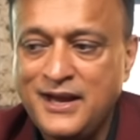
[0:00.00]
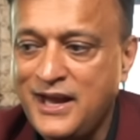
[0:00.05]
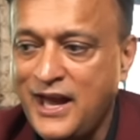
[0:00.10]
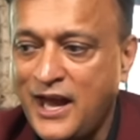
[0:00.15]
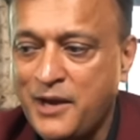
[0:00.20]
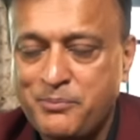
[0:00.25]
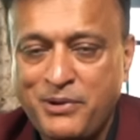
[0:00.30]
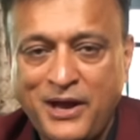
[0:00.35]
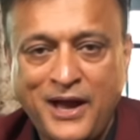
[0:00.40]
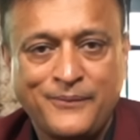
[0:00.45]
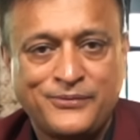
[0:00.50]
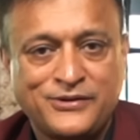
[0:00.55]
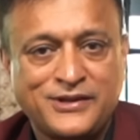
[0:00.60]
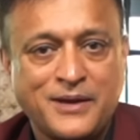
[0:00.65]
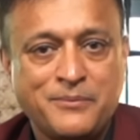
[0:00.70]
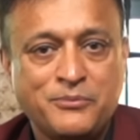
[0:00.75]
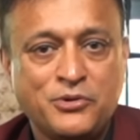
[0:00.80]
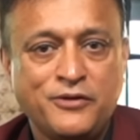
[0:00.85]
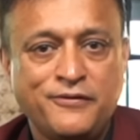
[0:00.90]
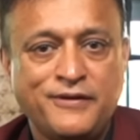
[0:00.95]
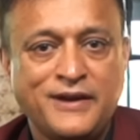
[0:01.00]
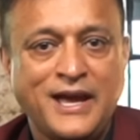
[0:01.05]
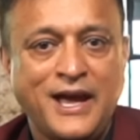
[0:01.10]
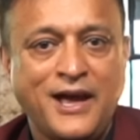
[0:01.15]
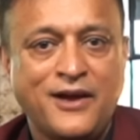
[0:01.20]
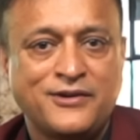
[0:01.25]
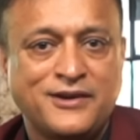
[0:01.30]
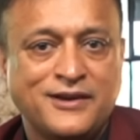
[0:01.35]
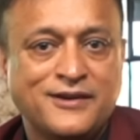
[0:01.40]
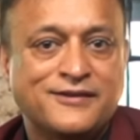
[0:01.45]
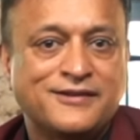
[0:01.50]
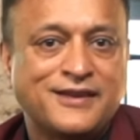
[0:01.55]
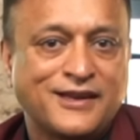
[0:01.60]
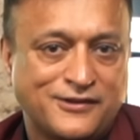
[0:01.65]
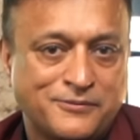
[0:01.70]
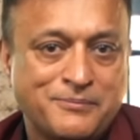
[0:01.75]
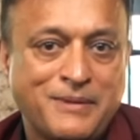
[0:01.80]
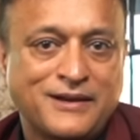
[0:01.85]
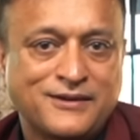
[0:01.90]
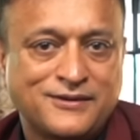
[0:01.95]
and perhaps they're moving out in
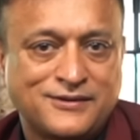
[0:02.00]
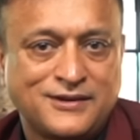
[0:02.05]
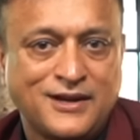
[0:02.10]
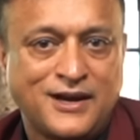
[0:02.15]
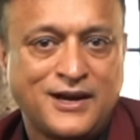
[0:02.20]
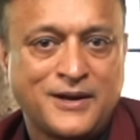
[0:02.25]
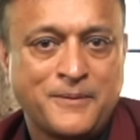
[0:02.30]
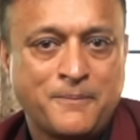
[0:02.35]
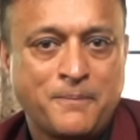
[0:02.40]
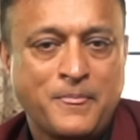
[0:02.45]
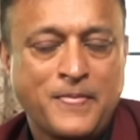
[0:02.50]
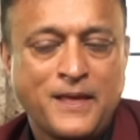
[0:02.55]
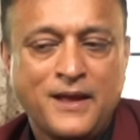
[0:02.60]
6 months' time.